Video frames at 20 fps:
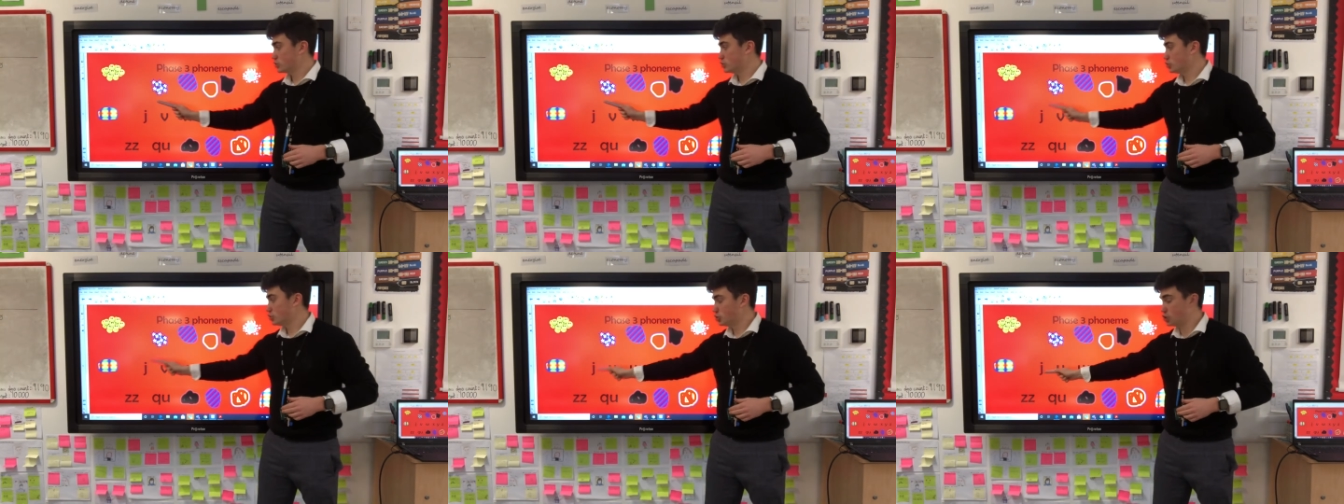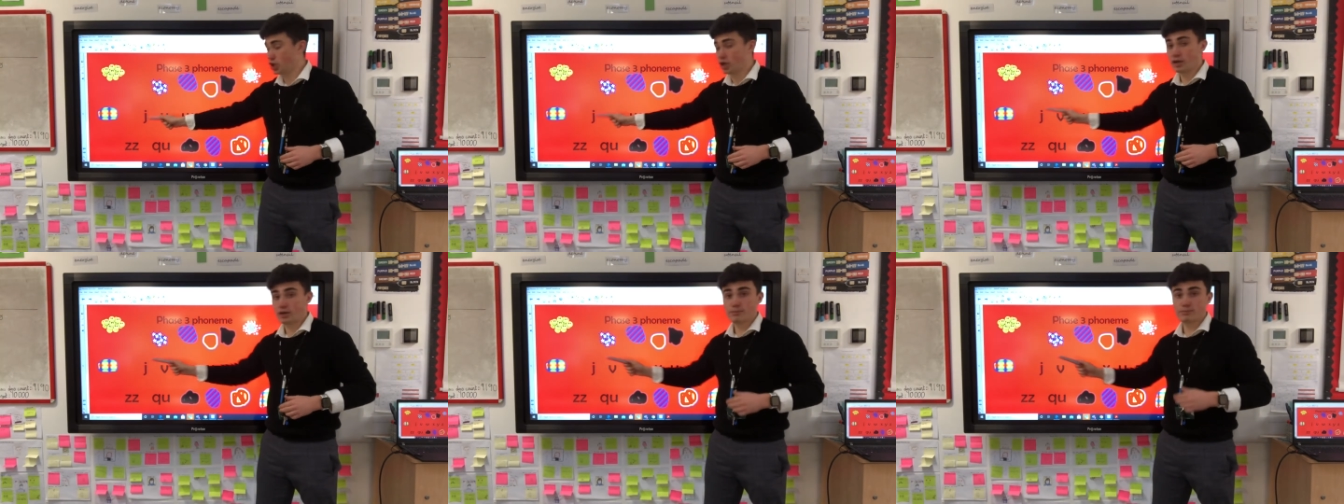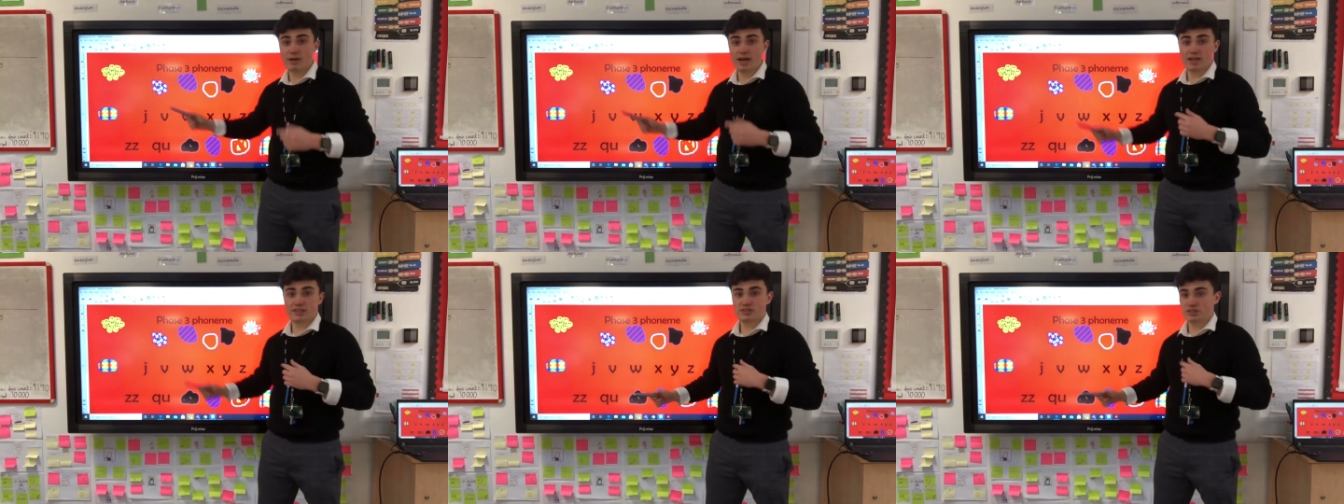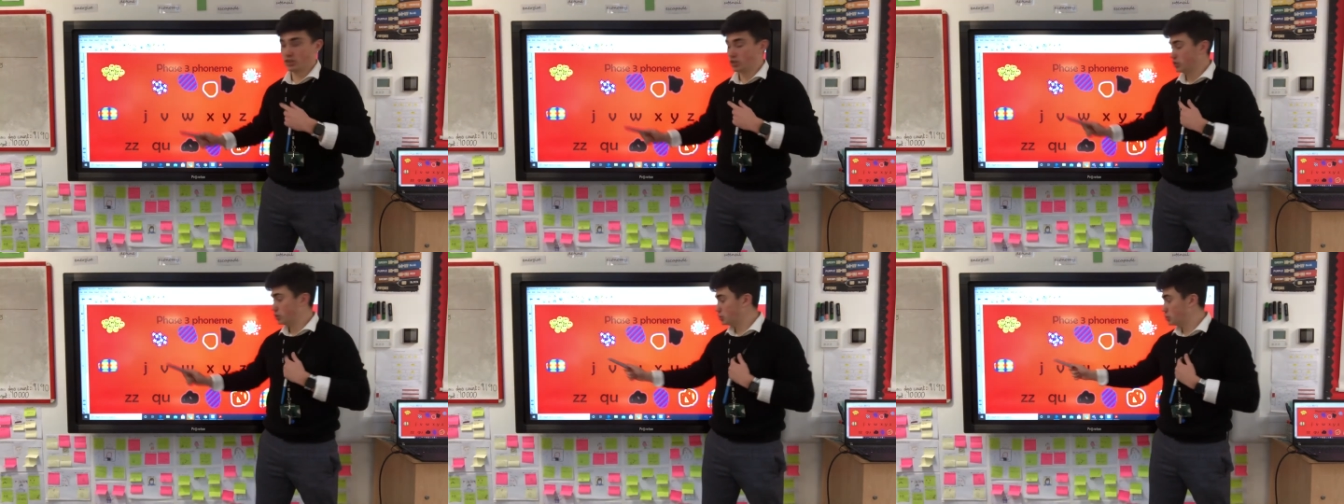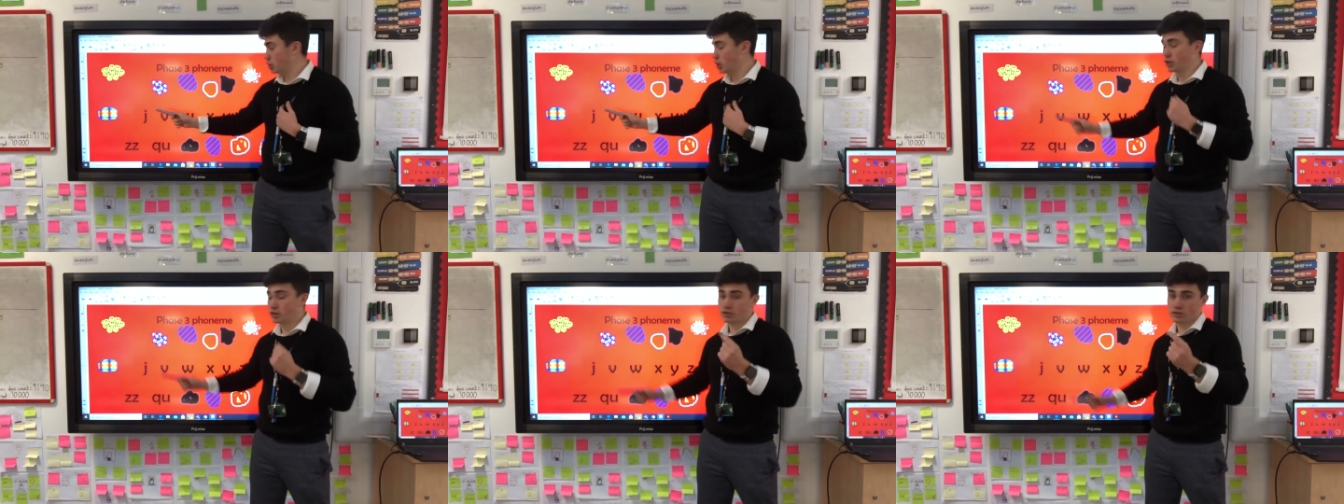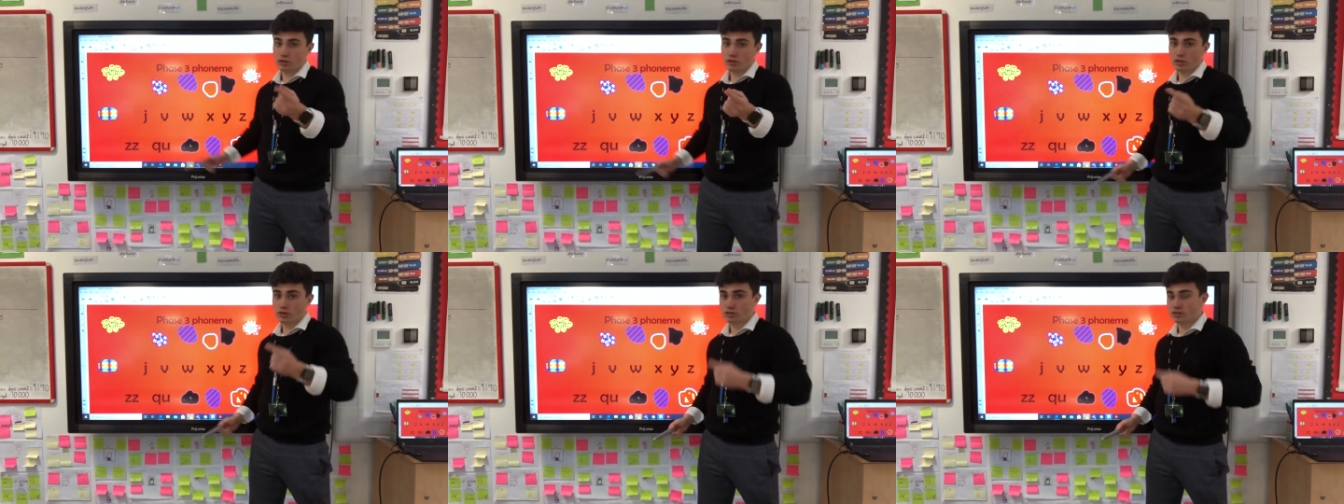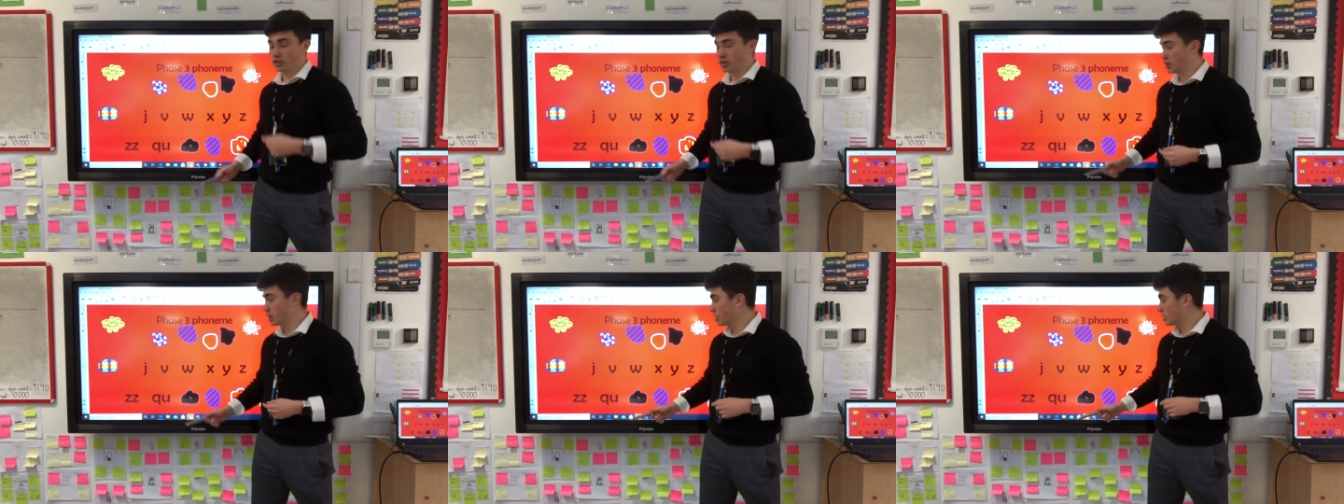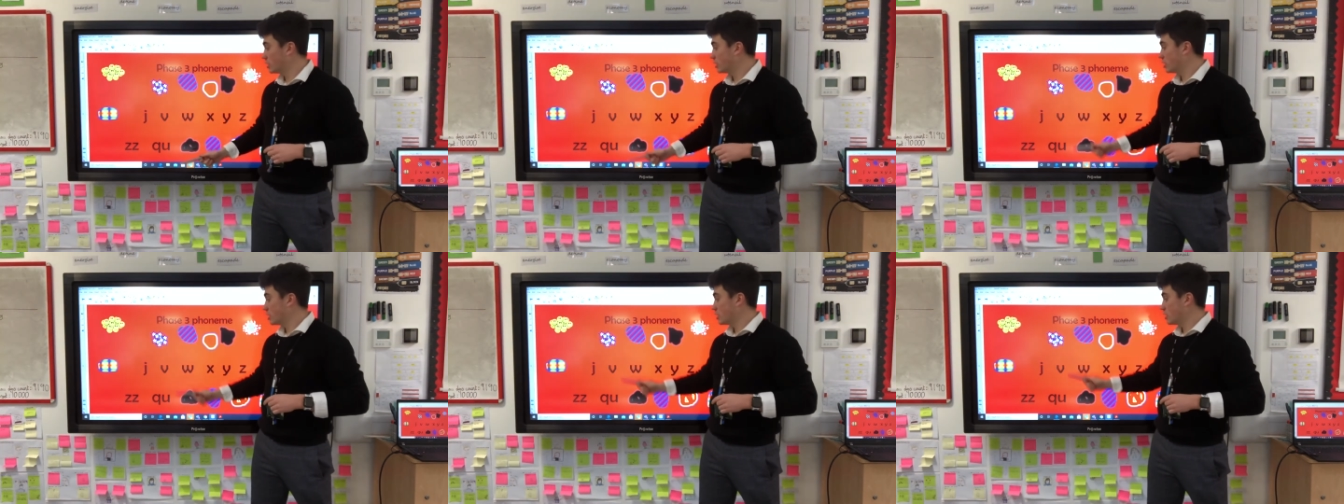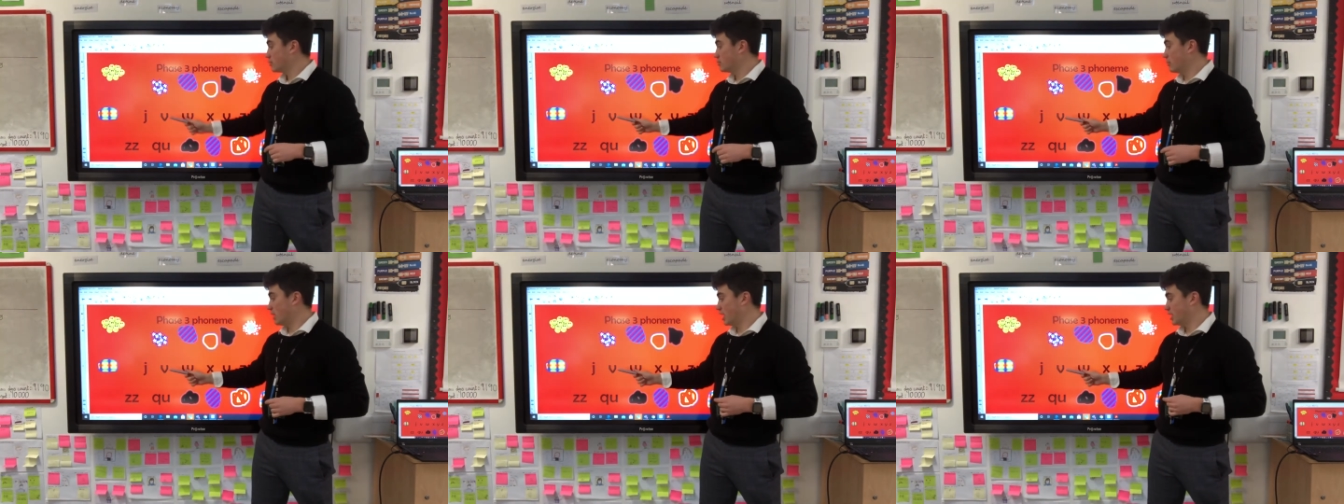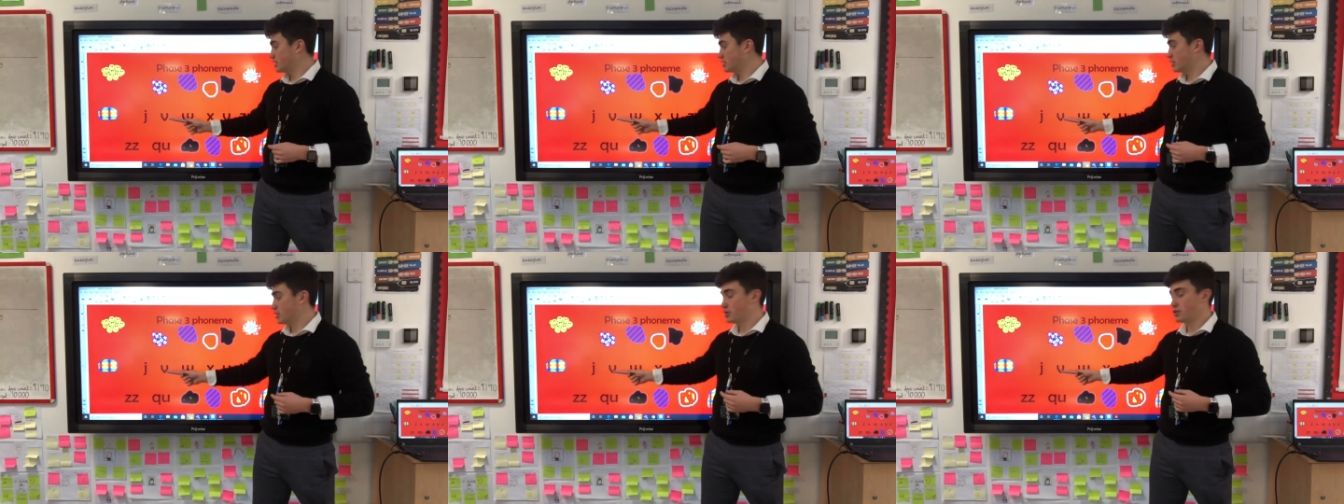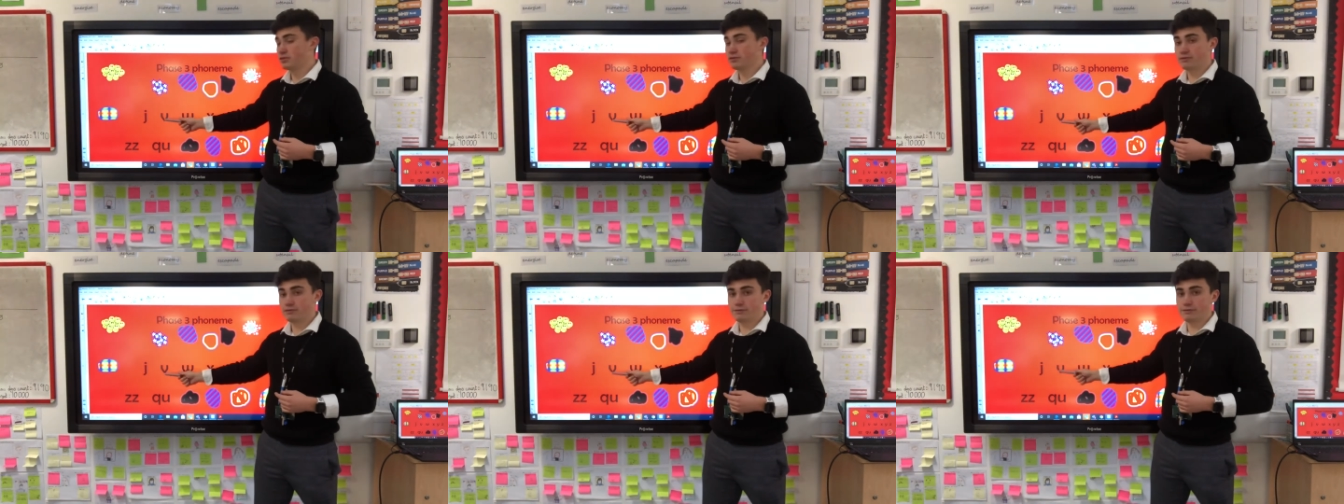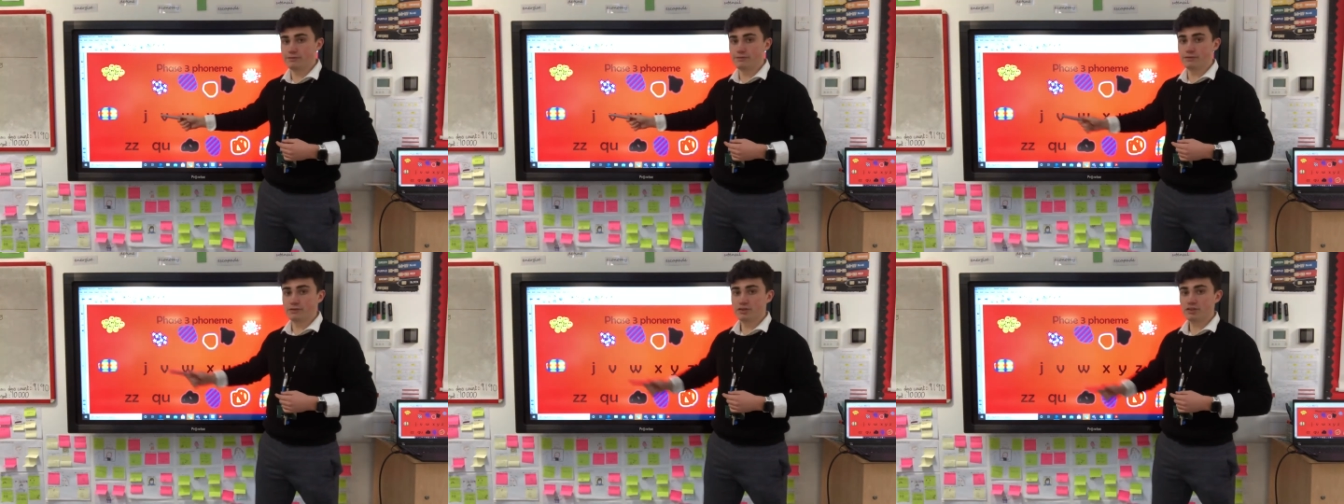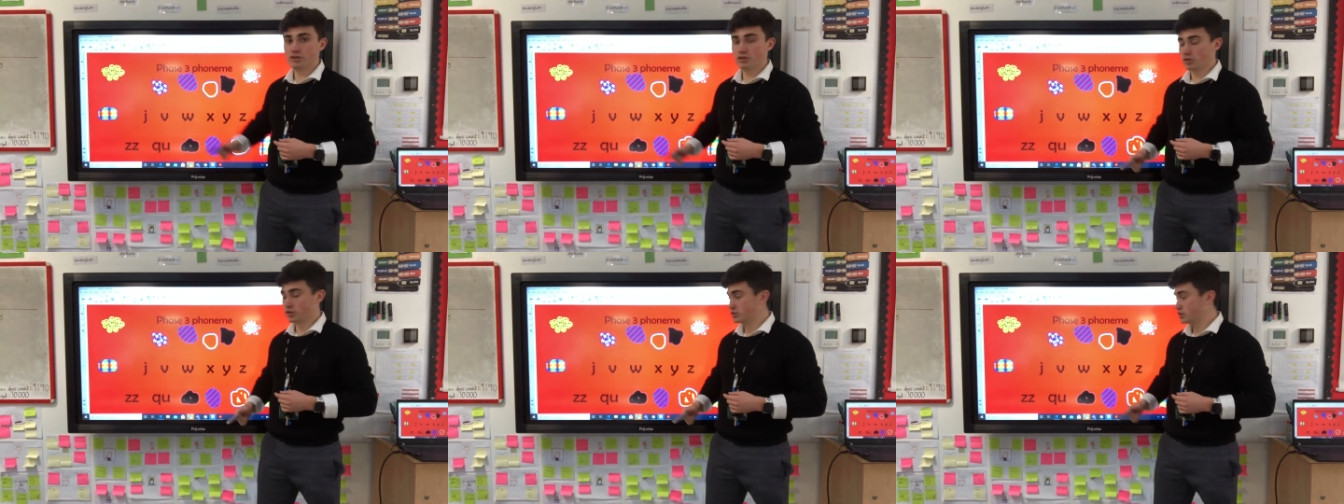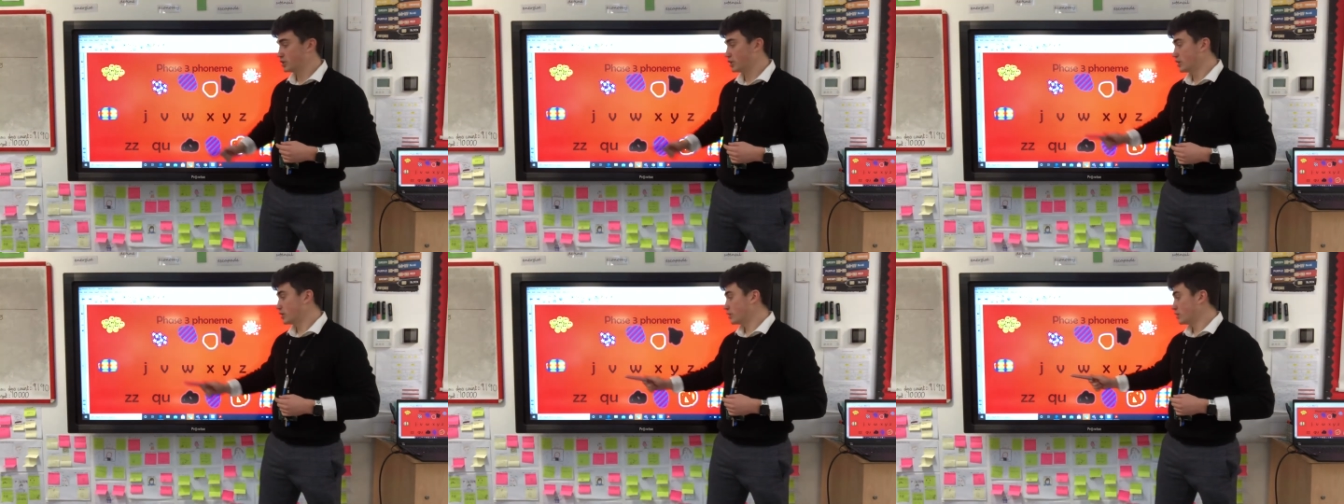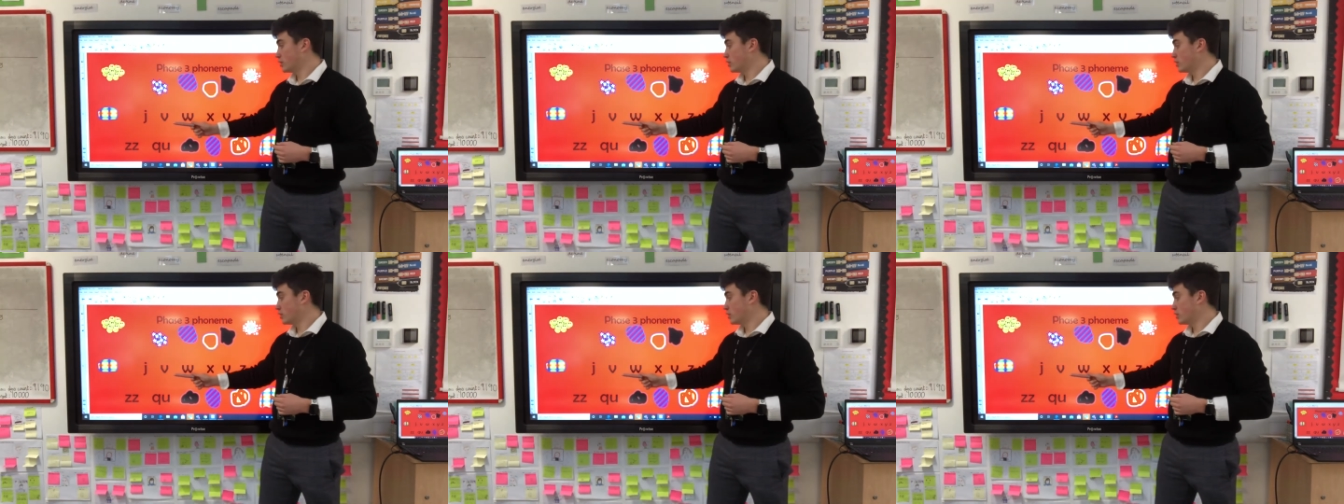j, my turn, j, your turn, my turn, v, your turn,